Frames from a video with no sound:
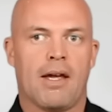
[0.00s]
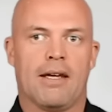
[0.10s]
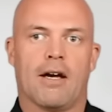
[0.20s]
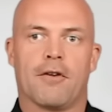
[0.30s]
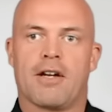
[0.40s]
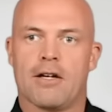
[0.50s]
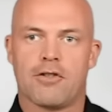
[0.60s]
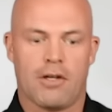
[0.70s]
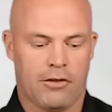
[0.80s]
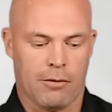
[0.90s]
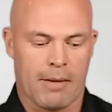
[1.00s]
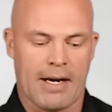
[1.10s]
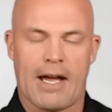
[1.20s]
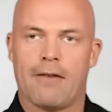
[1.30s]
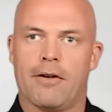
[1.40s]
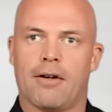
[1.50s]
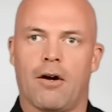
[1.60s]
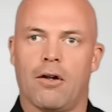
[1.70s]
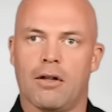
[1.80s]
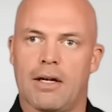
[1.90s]
In other countries, you might have it
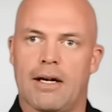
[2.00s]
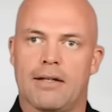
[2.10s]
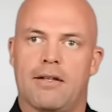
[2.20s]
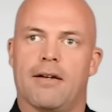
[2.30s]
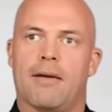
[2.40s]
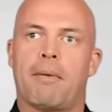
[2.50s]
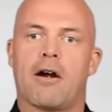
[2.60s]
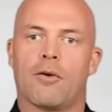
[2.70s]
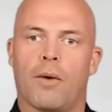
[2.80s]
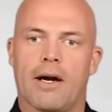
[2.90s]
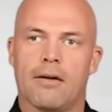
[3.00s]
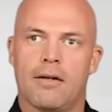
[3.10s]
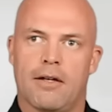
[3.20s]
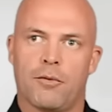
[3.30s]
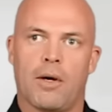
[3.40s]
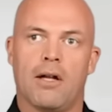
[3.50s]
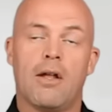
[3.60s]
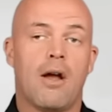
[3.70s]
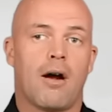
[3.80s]
all done up hardwire as well.